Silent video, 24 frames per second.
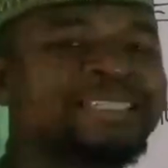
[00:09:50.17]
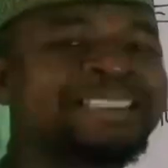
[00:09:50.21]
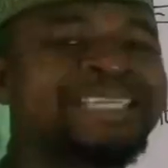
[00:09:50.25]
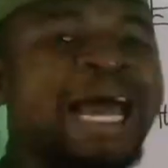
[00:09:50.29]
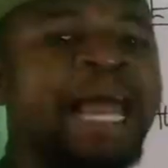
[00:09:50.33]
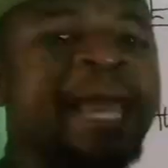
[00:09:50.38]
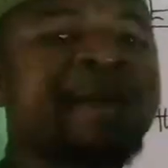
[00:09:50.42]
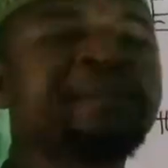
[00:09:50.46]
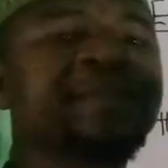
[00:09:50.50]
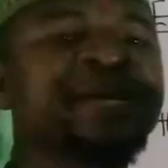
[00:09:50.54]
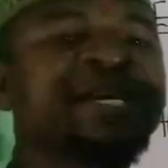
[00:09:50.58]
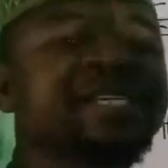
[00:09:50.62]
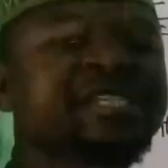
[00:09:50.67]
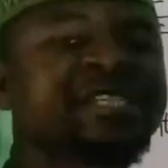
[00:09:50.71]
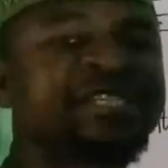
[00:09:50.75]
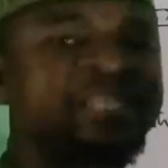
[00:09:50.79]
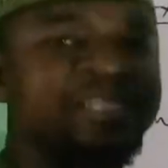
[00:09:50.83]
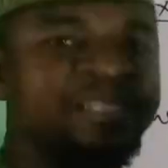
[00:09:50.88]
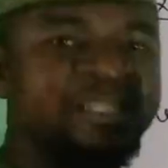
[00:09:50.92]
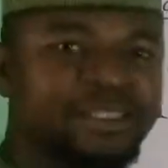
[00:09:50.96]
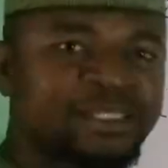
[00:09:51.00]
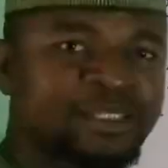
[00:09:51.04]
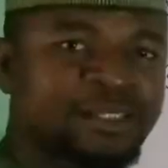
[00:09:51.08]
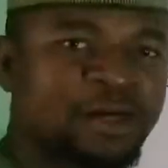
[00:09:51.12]

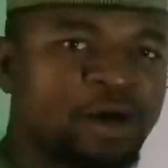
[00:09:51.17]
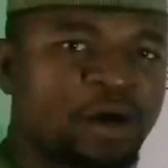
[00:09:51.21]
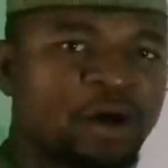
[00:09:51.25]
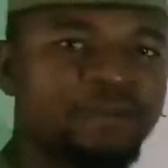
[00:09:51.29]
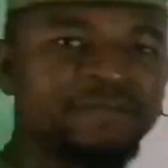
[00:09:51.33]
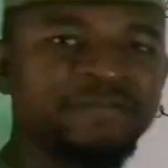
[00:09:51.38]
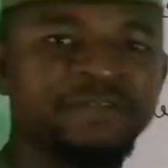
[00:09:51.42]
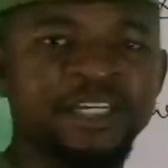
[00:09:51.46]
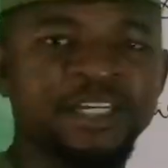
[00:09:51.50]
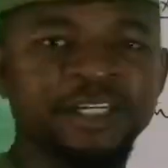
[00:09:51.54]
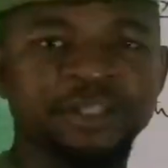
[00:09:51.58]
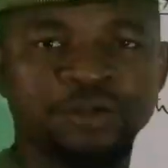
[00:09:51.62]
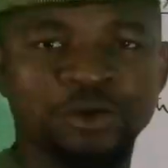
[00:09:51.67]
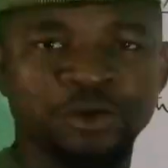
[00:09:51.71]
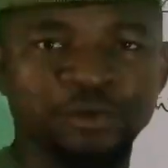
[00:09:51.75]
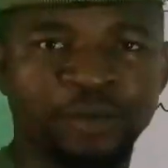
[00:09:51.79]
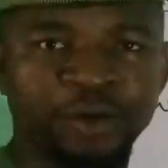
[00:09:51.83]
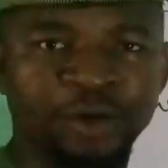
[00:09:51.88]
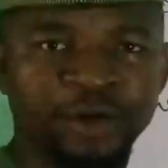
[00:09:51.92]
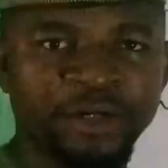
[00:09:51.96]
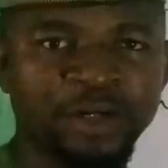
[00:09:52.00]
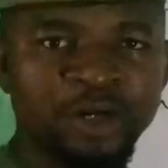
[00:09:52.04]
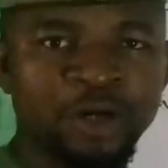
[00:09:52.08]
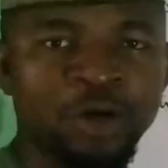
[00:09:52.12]
dimensions of this
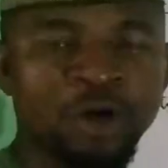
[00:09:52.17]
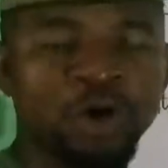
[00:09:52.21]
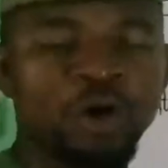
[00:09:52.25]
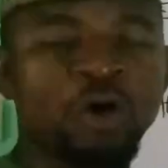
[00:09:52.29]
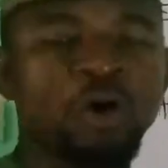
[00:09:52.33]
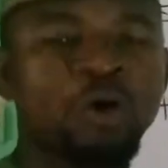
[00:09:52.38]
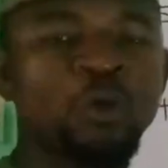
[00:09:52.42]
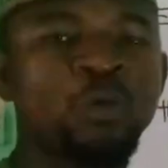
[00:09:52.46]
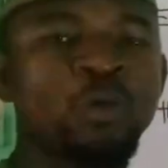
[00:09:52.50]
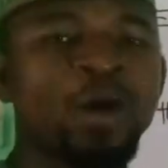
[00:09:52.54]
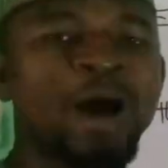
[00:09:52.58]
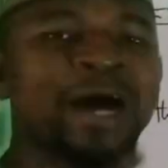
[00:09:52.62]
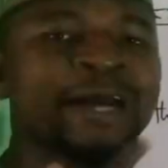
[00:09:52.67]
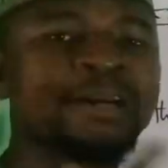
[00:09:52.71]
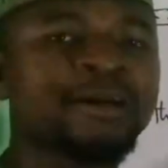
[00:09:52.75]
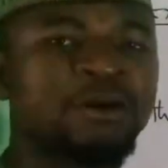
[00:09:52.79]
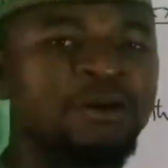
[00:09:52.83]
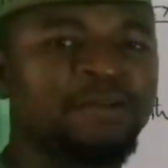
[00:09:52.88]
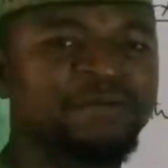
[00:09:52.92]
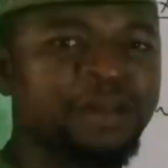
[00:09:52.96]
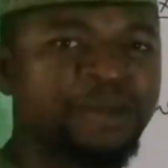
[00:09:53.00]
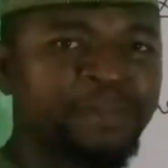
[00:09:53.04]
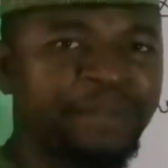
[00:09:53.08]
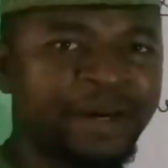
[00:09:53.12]
cuboid or one
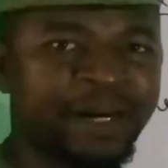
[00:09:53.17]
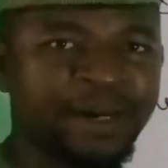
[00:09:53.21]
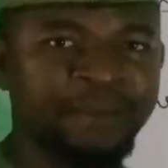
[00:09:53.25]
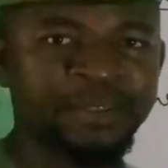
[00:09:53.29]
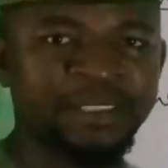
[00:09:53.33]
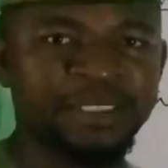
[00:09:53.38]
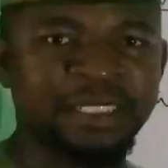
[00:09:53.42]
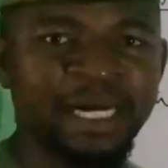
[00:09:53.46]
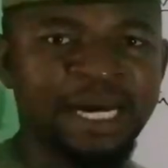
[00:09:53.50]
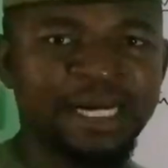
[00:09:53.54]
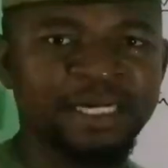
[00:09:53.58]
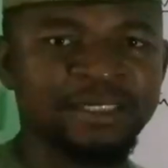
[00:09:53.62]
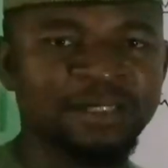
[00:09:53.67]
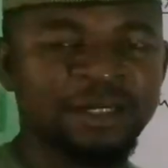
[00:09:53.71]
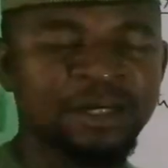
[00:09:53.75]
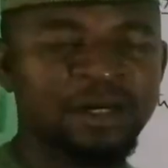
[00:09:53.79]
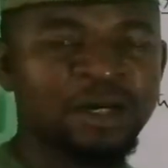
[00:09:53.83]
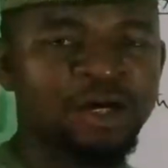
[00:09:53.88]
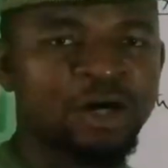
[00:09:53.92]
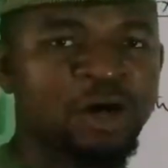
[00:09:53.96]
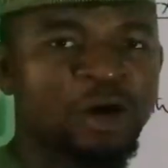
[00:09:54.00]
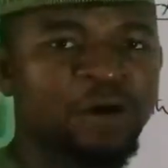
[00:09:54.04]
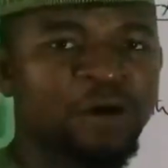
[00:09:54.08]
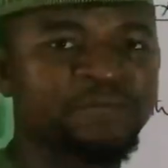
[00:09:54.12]
of the parameters
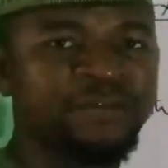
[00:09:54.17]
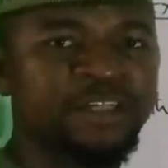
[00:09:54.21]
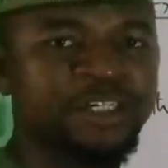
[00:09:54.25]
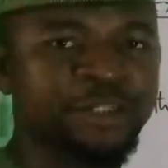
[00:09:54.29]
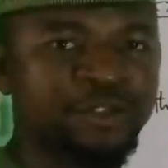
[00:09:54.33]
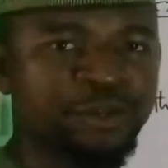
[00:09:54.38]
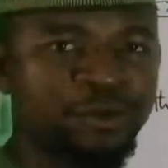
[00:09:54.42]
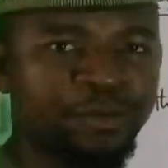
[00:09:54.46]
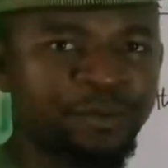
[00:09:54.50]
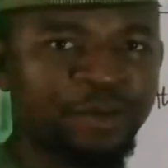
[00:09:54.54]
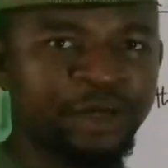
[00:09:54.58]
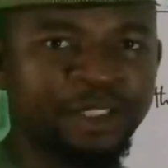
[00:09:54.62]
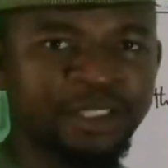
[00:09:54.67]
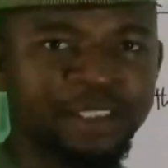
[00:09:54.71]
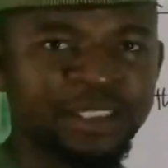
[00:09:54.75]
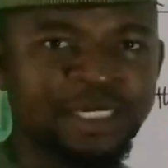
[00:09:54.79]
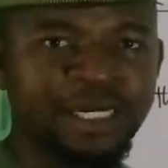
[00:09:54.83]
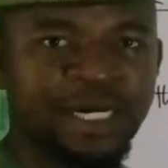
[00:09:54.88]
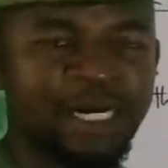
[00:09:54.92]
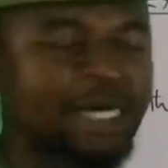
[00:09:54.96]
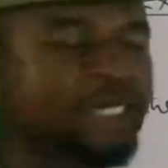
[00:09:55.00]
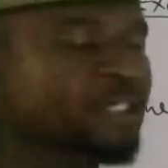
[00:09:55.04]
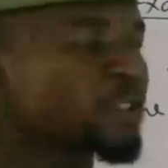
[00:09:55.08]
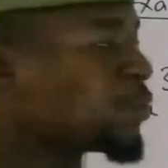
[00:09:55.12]
of this cuboid,
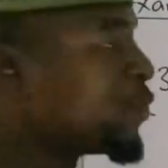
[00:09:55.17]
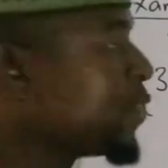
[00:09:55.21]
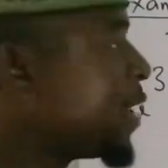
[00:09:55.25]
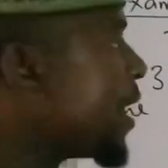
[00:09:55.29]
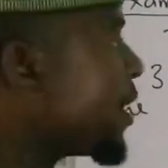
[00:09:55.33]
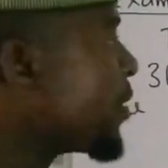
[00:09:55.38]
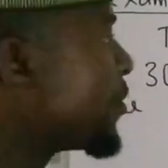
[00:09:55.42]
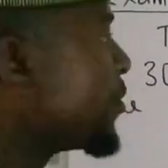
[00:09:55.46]
as we are